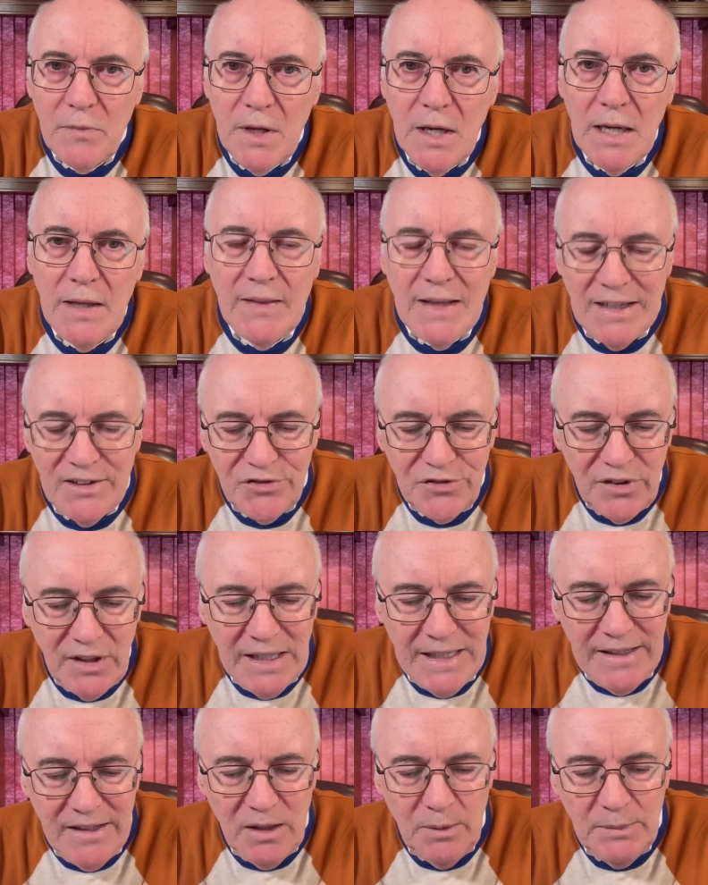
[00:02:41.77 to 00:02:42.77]
And that's
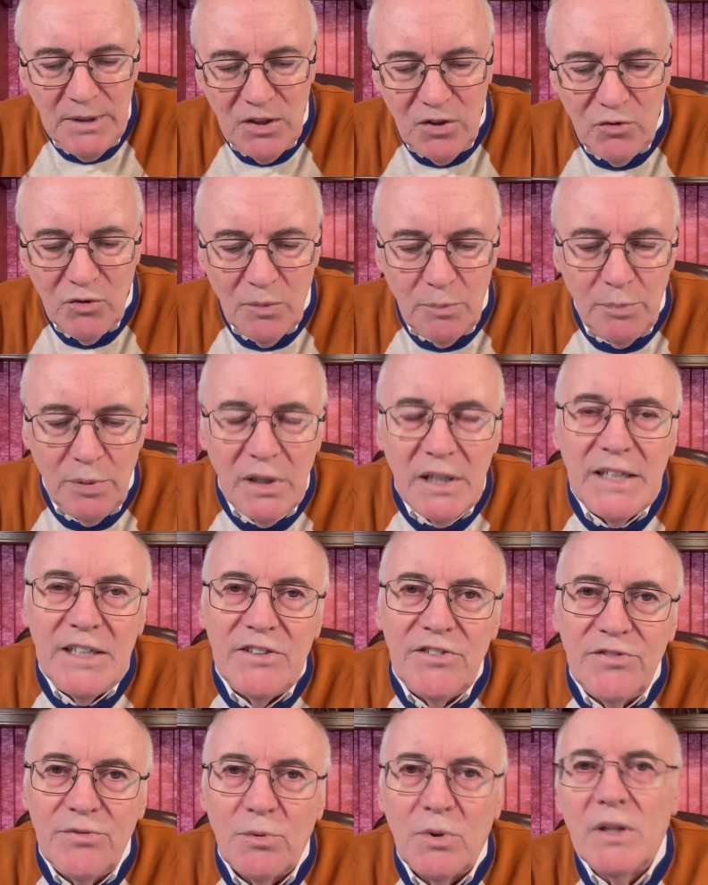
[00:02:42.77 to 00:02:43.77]
led them into a
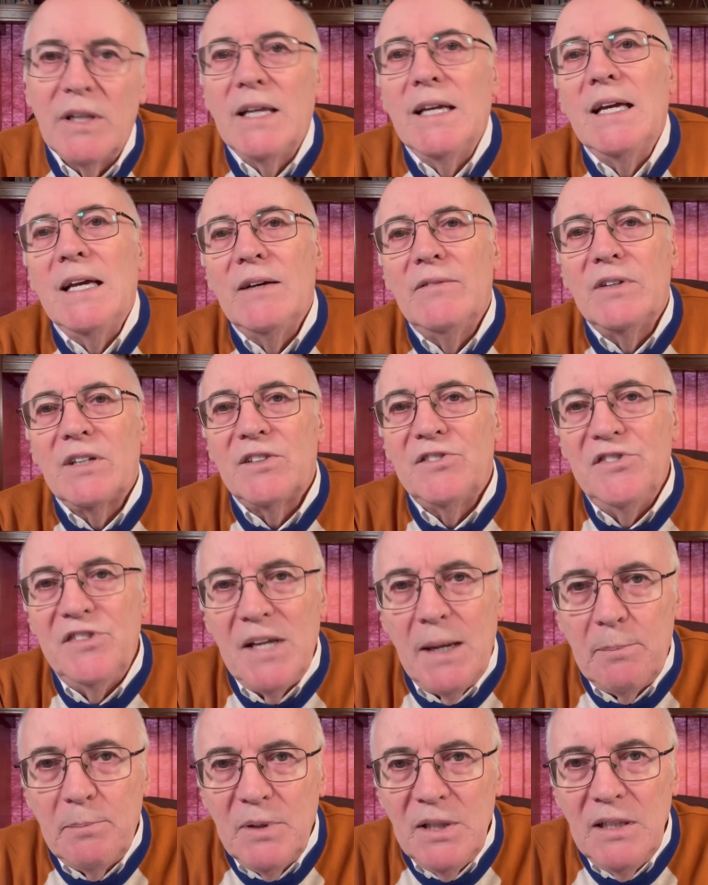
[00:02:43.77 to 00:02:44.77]
place where they have
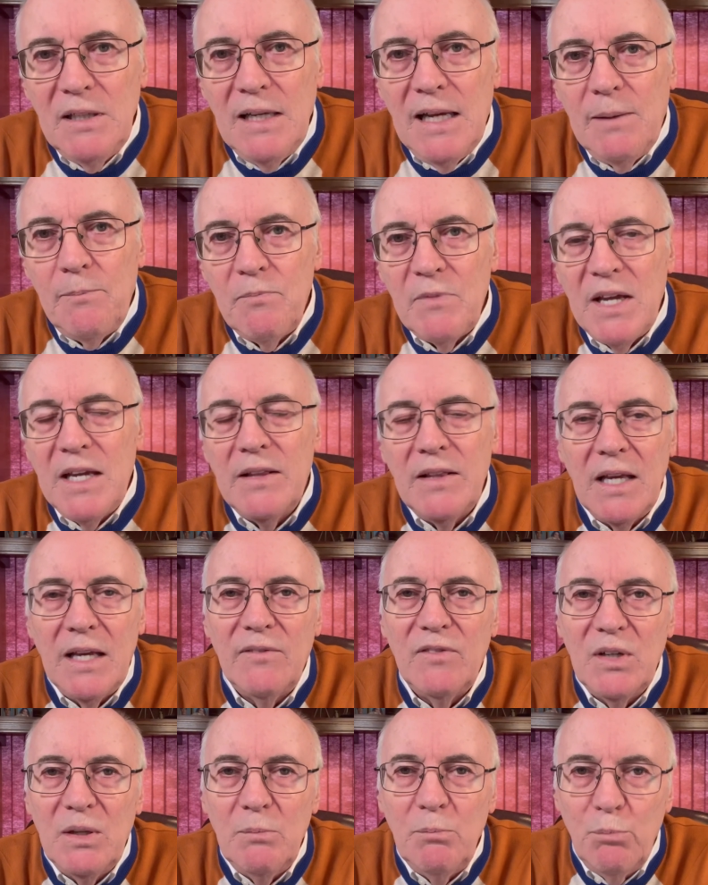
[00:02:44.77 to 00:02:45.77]
accepted and
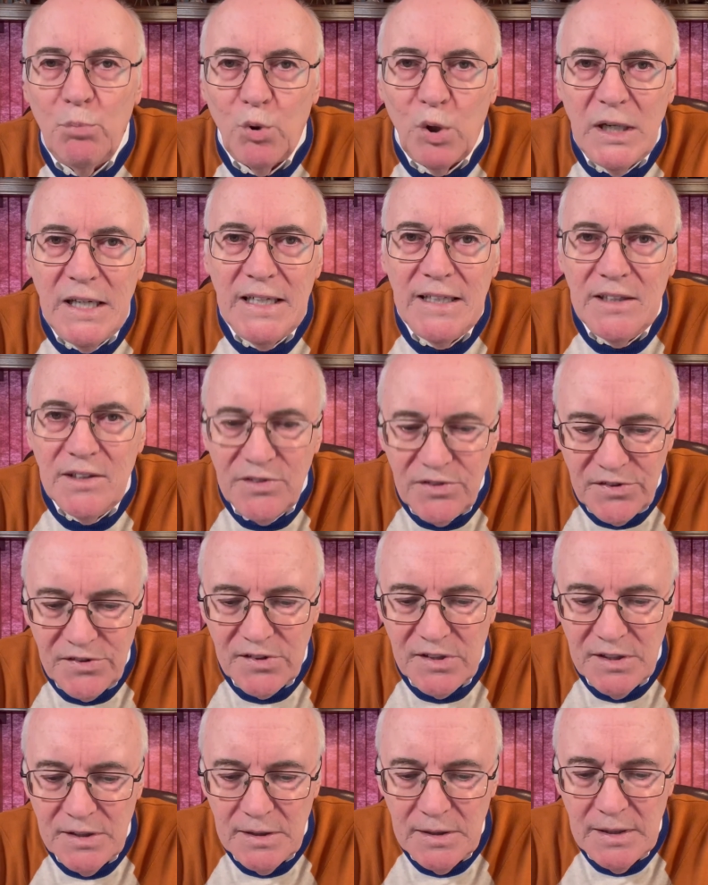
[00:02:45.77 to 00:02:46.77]
they've
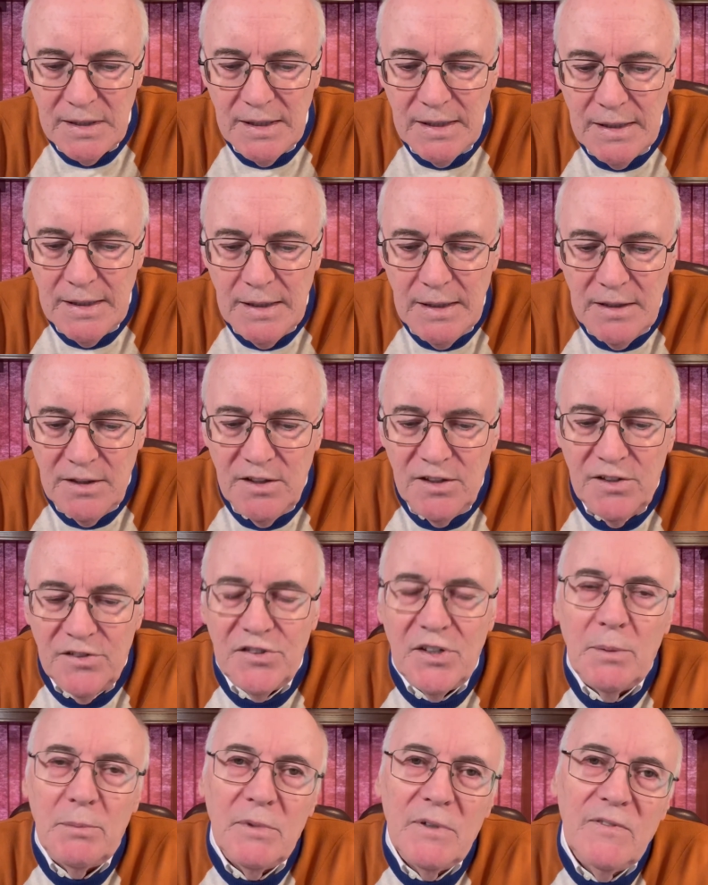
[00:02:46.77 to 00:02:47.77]
embraced
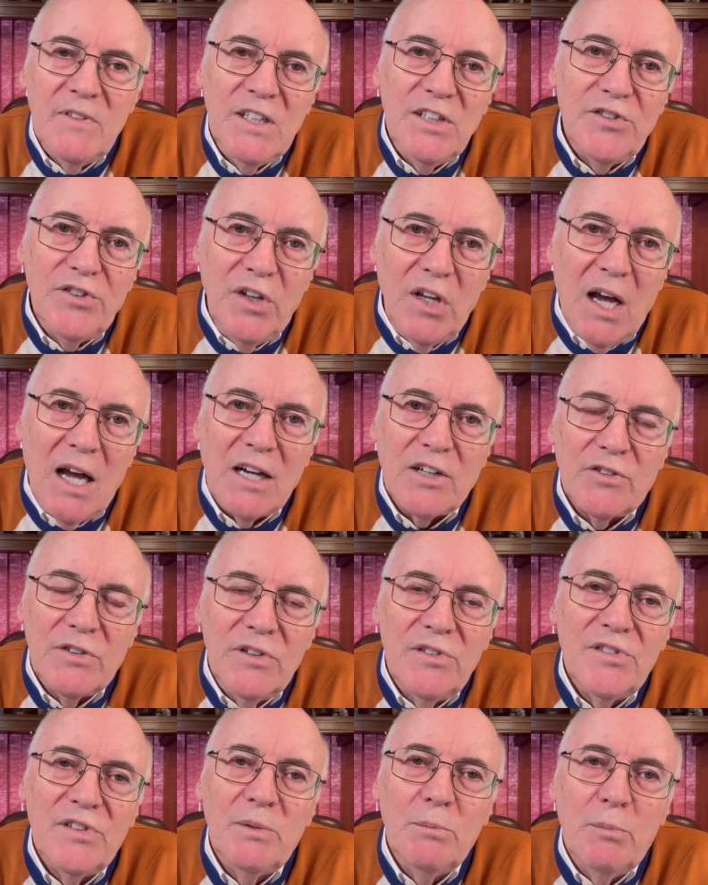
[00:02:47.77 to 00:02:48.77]
some of these
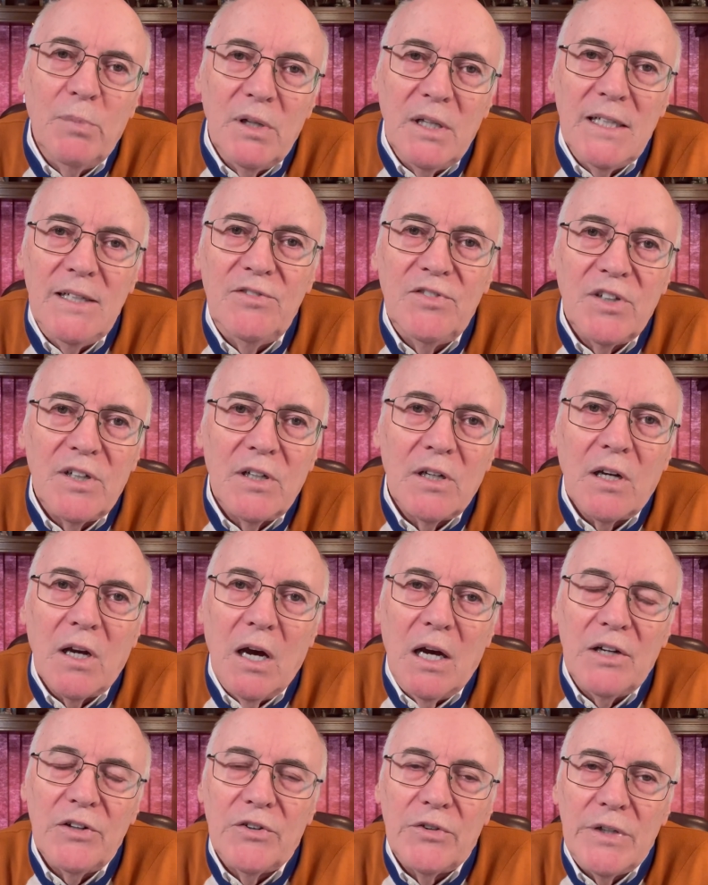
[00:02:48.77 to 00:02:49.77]
doctrines and beliefs that are
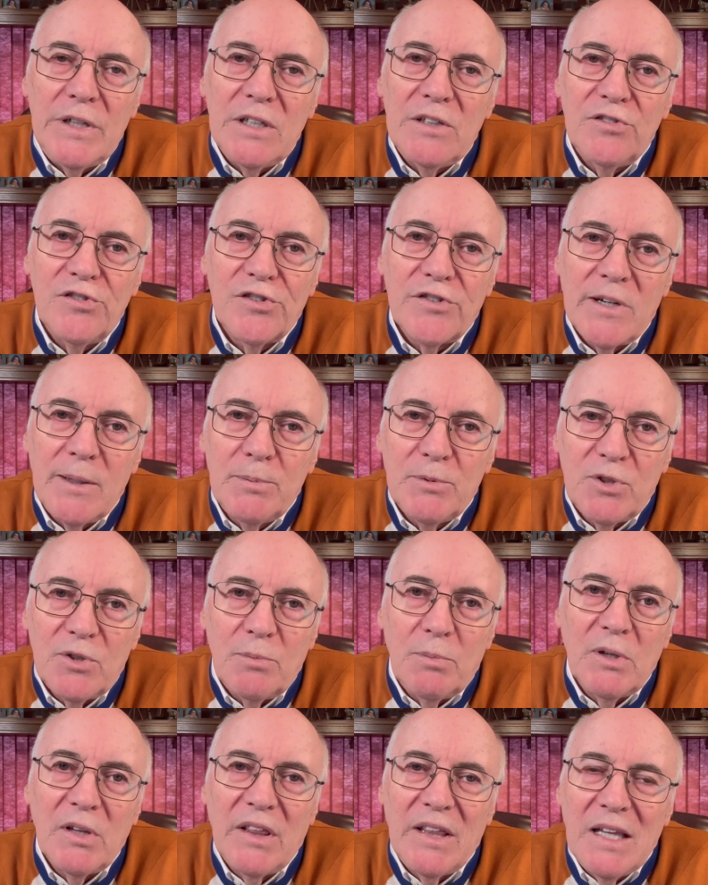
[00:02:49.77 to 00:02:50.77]
contrary to Scripture,
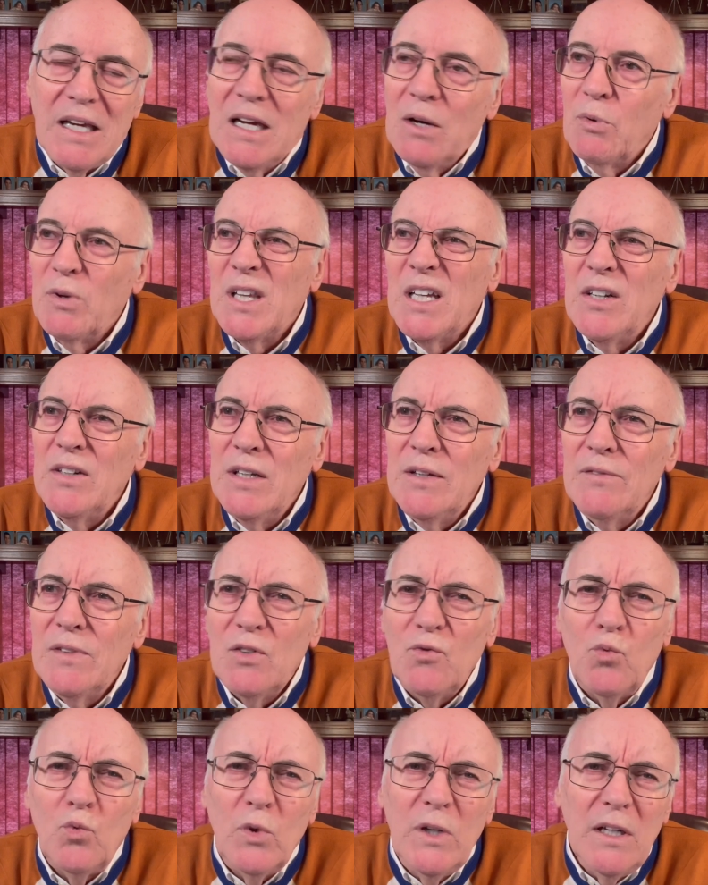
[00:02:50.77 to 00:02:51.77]
but without
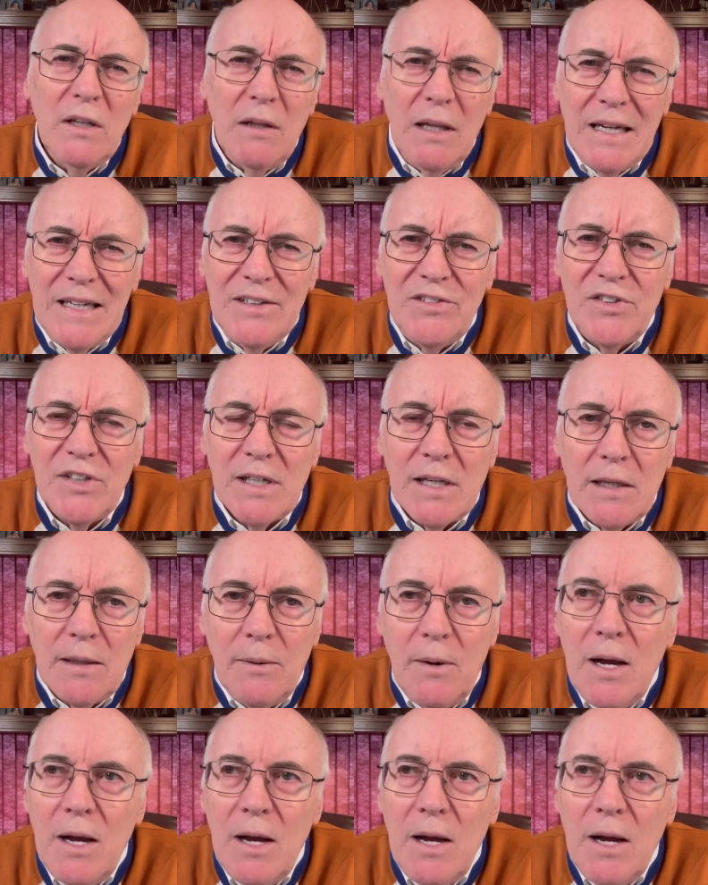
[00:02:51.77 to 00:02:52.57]
even realizing it.